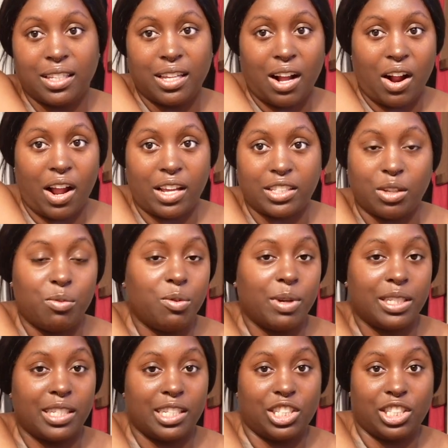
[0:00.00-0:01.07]
All right, so we
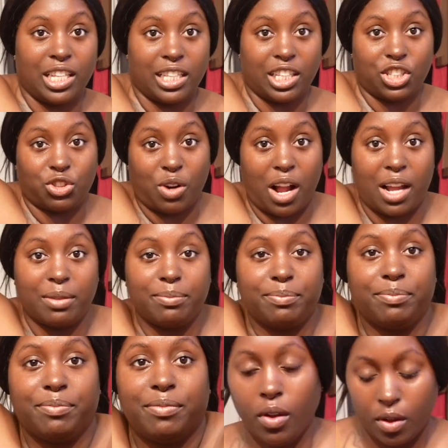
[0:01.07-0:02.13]
must just let this dry.
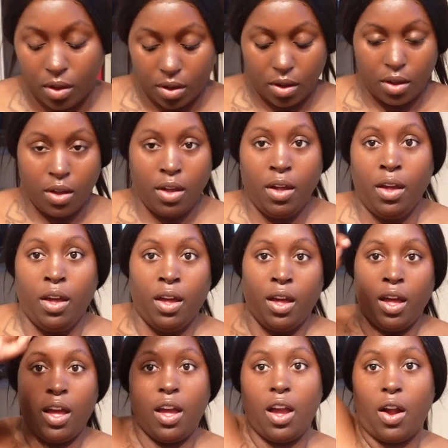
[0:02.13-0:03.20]

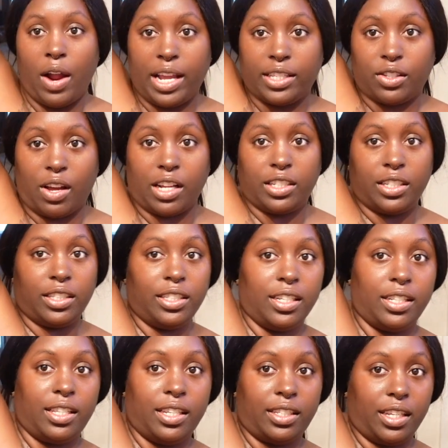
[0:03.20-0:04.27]
All right, so I just
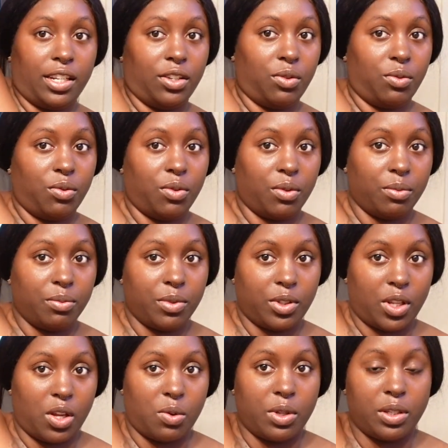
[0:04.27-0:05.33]
did this underarm.
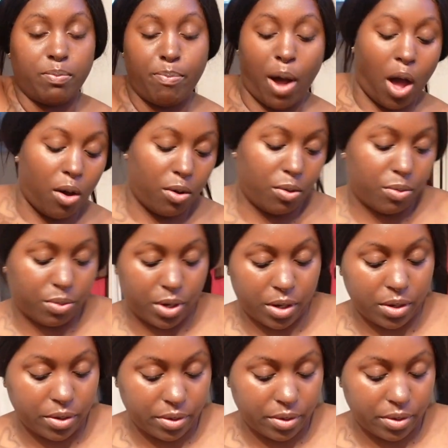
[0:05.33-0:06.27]
So it was bold.